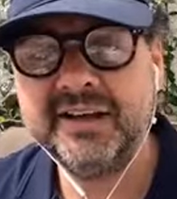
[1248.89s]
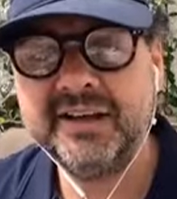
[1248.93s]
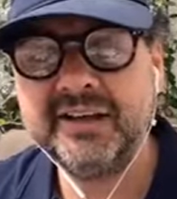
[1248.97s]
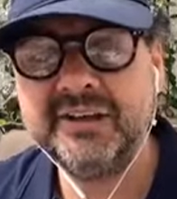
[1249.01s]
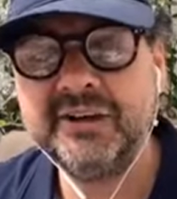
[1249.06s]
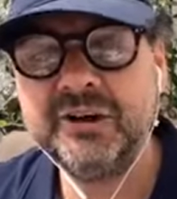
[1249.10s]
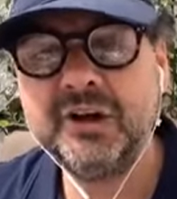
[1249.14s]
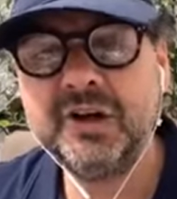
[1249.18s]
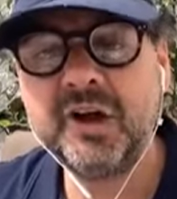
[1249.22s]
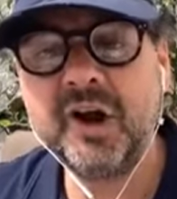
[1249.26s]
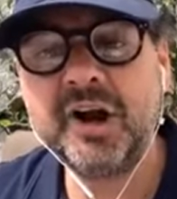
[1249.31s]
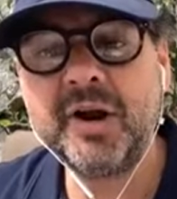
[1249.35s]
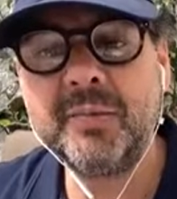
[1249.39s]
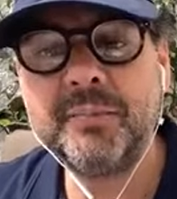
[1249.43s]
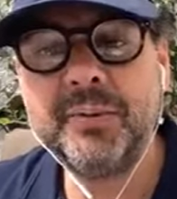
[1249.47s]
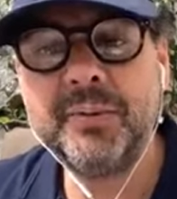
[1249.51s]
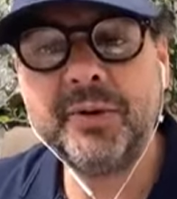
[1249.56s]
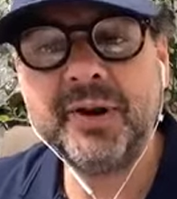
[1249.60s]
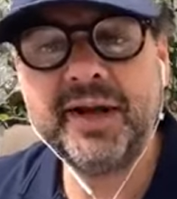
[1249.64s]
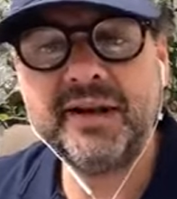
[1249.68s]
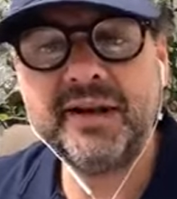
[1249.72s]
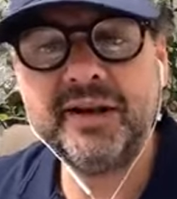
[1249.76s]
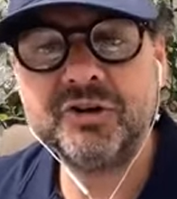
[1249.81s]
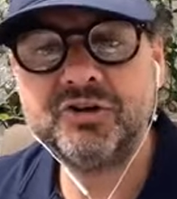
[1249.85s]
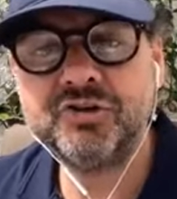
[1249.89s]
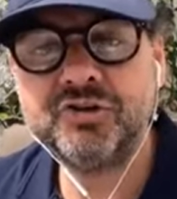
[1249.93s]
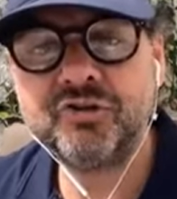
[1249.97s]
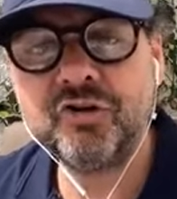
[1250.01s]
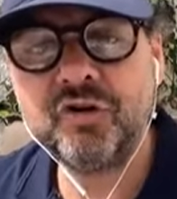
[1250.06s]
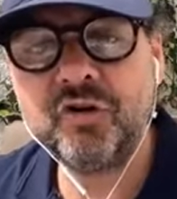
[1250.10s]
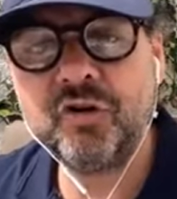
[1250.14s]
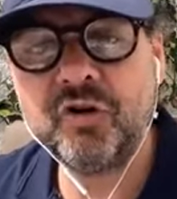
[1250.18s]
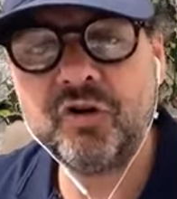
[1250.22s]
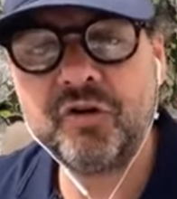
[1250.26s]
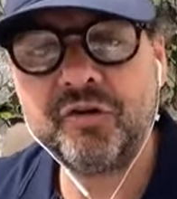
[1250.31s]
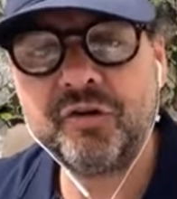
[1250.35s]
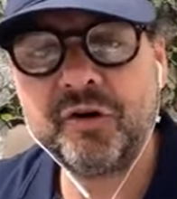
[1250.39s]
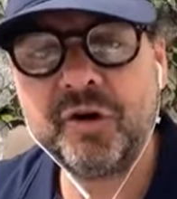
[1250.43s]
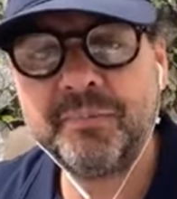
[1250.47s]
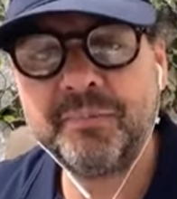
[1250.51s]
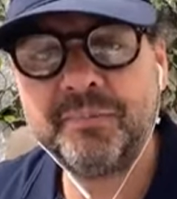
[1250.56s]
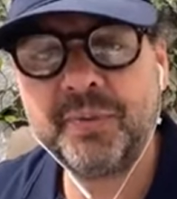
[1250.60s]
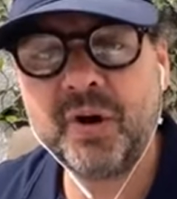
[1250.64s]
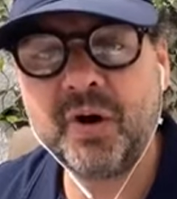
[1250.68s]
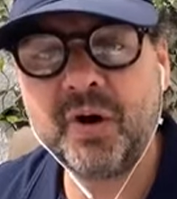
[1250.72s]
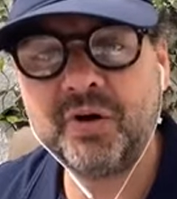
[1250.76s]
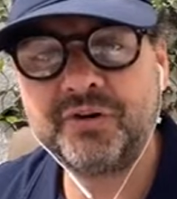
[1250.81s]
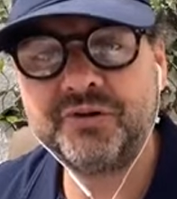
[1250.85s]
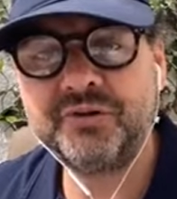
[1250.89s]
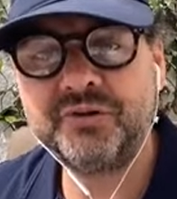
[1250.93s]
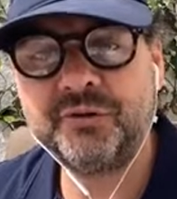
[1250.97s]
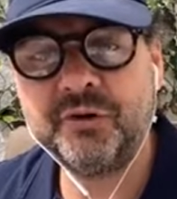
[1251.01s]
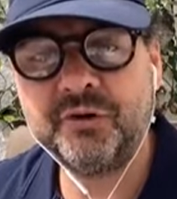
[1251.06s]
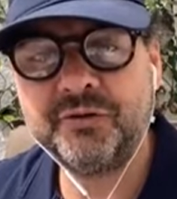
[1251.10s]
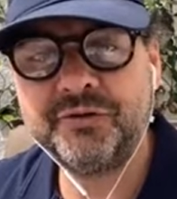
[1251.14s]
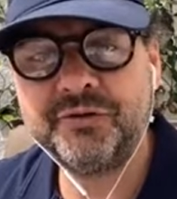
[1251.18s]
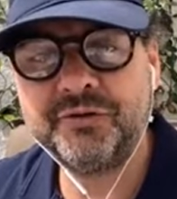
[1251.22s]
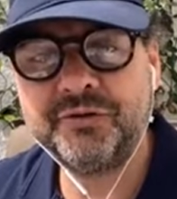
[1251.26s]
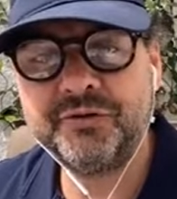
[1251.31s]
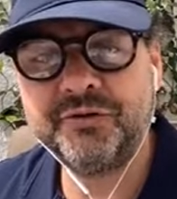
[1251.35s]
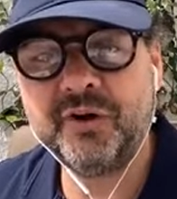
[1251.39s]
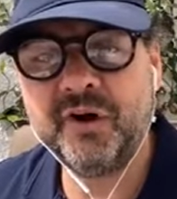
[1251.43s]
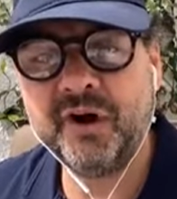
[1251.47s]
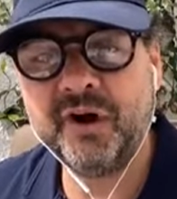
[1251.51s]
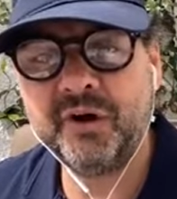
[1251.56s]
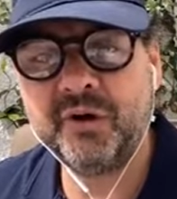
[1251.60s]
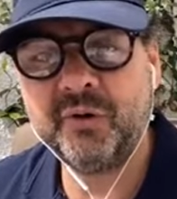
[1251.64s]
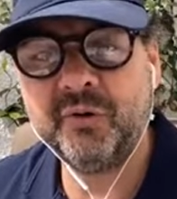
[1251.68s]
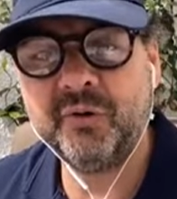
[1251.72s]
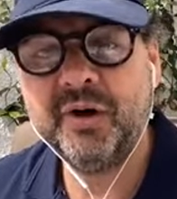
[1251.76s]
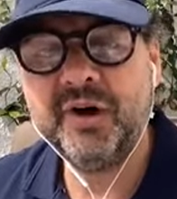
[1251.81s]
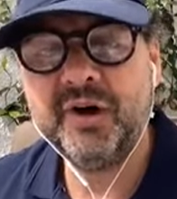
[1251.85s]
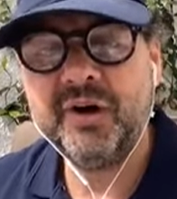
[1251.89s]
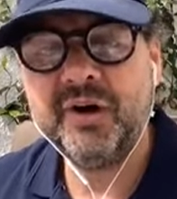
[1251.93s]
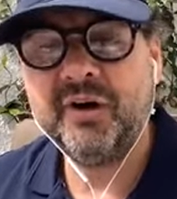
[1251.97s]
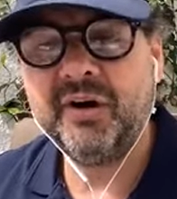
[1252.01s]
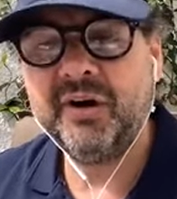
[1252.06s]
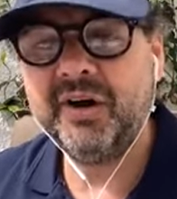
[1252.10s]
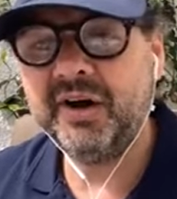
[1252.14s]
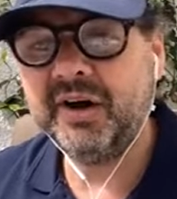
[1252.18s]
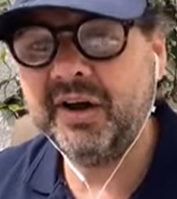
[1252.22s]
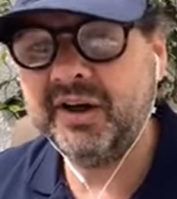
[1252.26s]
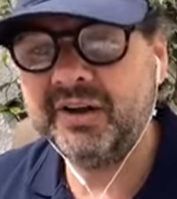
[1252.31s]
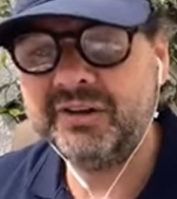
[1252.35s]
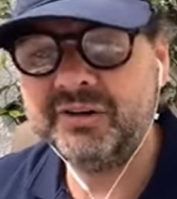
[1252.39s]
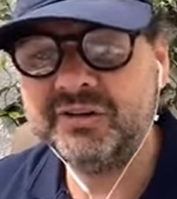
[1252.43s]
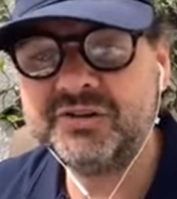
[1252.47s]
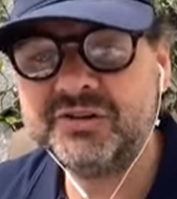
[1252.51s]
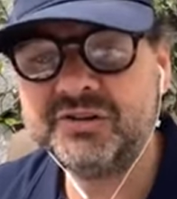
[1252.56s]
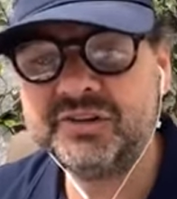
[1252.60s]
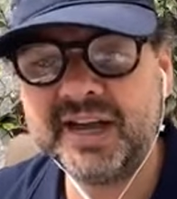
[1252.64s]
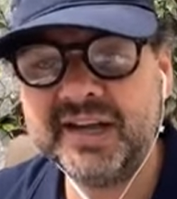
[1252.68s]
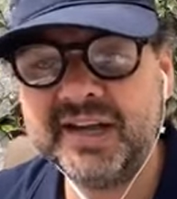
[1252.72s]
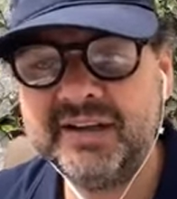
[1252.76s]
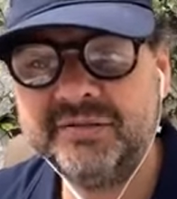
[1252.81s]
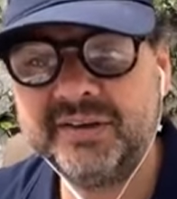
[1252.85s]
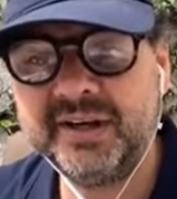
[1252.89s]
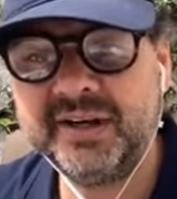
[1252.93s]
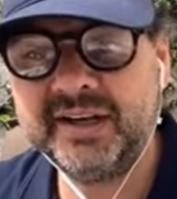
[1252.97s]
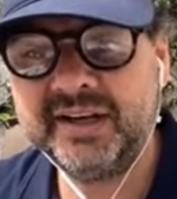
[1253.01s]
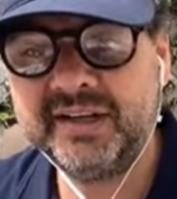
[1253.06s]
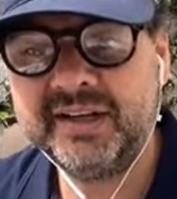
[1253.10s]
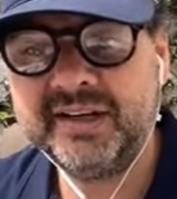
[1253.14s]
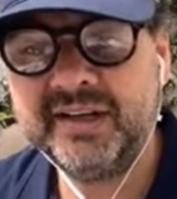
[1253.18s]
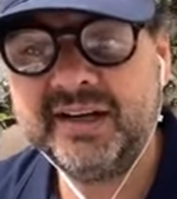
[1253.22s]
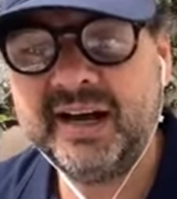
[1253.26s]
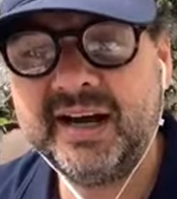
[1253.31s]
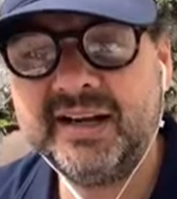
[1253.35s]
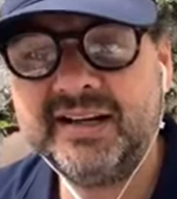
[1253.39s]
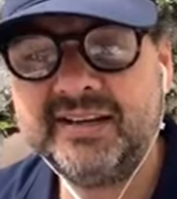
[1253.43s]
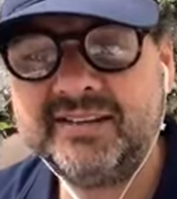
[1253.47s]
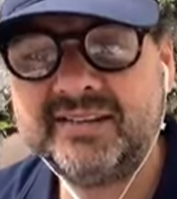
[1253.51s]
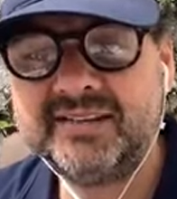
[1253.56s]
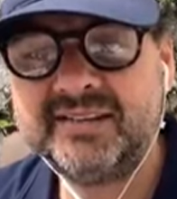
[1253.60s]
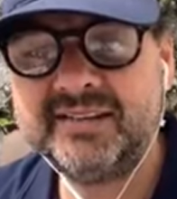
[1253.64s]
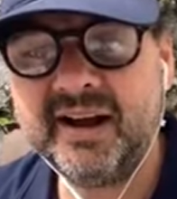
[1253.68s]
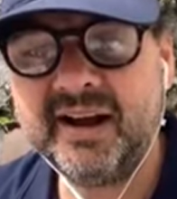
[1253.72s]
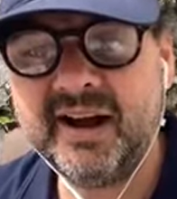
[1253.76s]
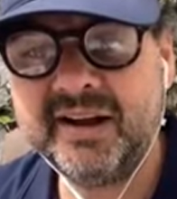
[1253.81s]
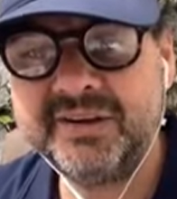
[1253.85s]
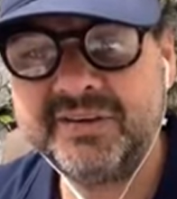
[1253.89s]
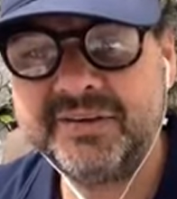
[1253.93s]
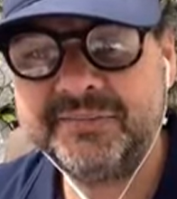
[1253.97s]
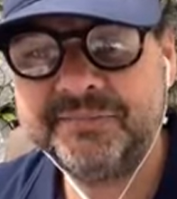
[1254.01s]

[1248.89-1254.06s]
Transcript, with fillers: you kind of put it in a drawer or a box or a file and you save it and it's done.